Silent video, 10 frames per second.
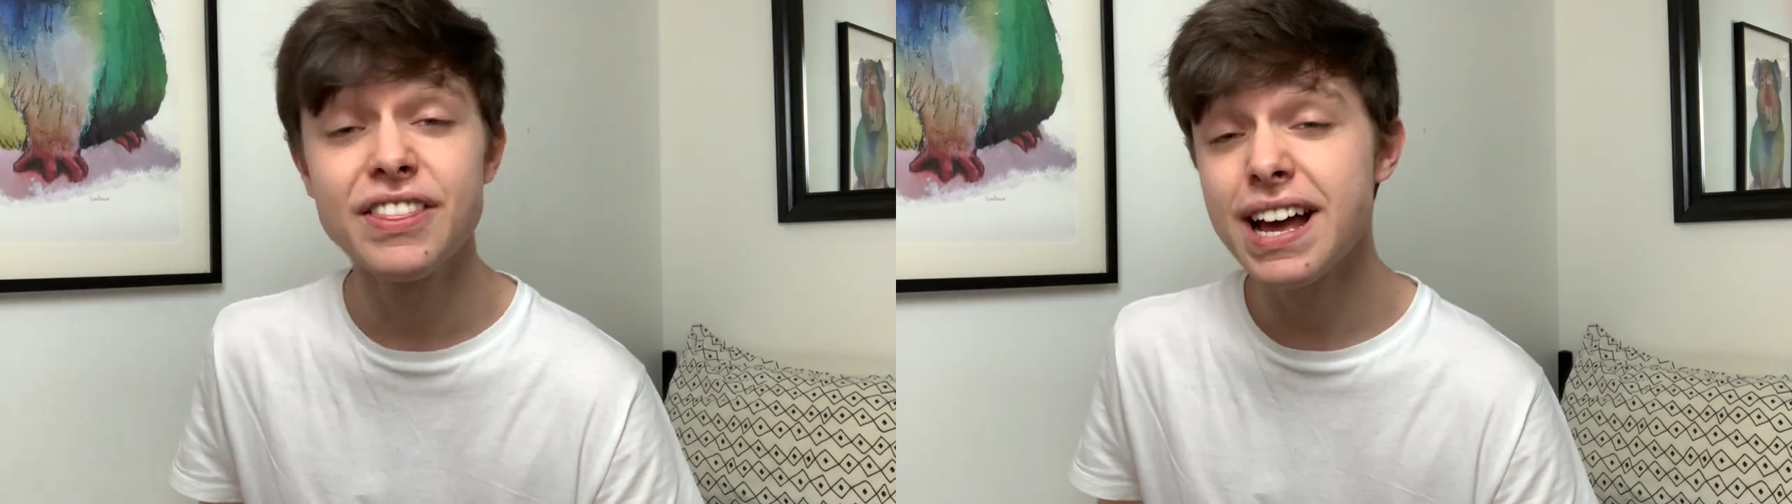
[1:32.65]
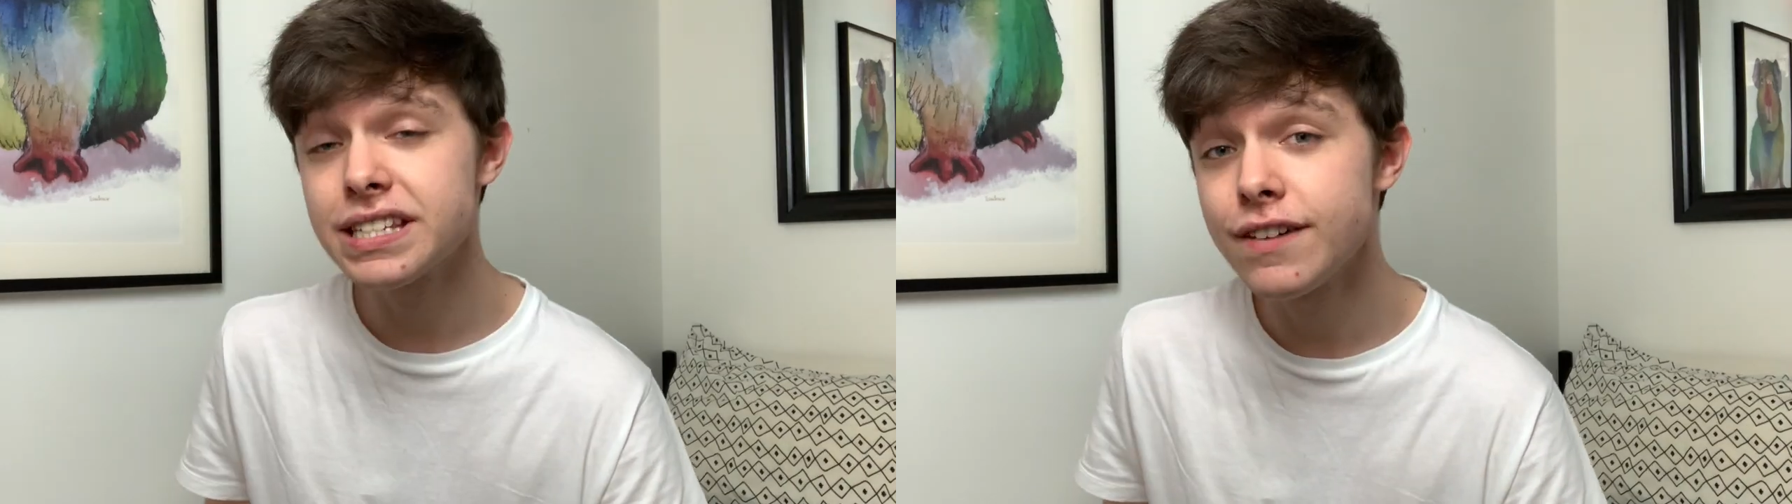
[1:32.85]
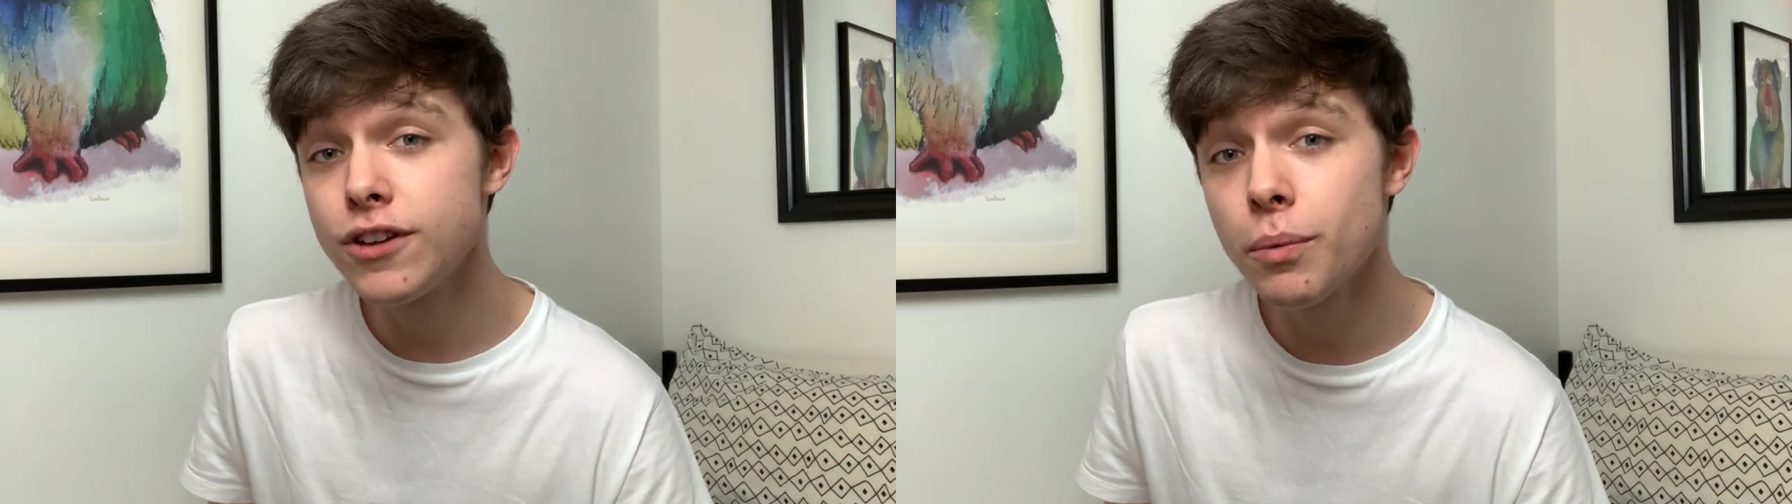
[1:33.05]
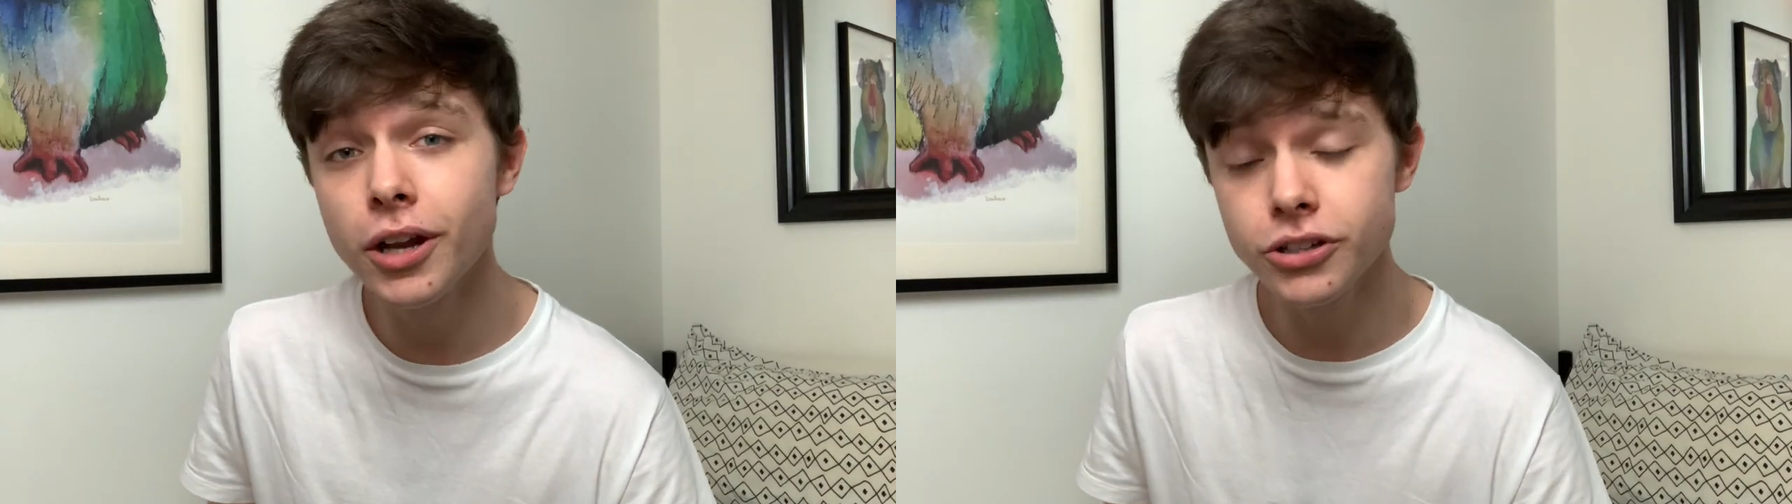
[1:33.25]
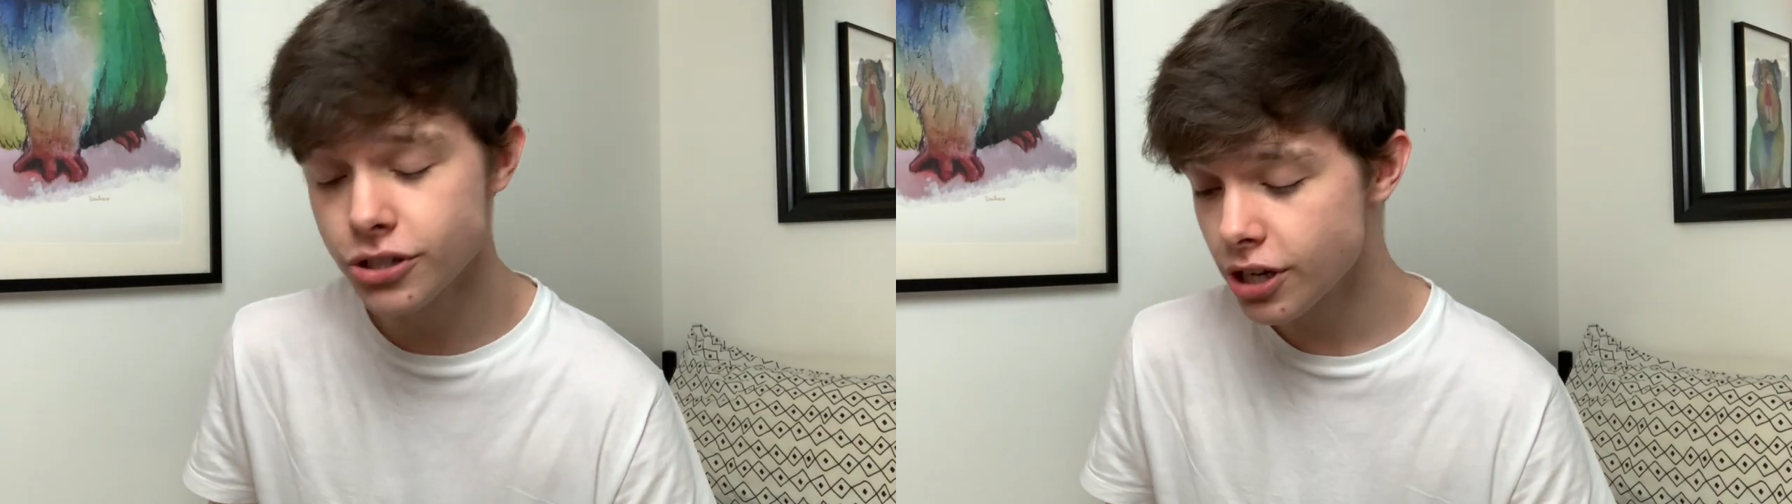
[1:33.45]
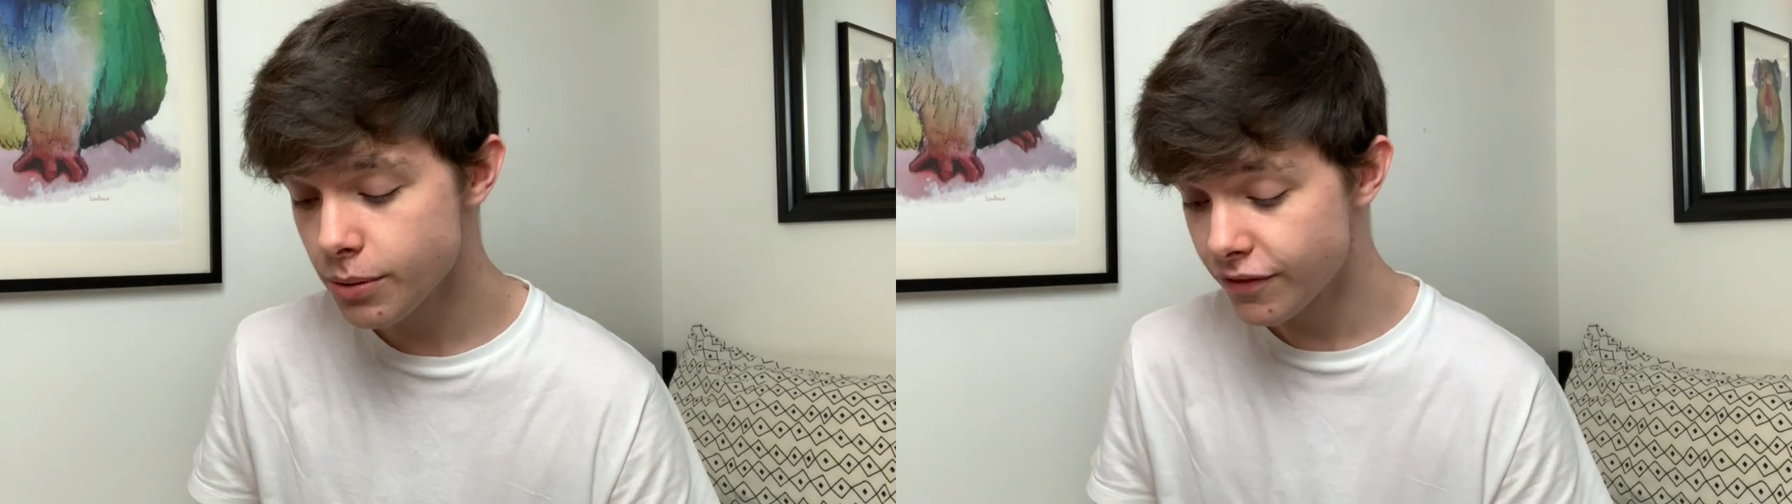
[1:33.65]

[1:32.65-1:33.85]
That's if you want to.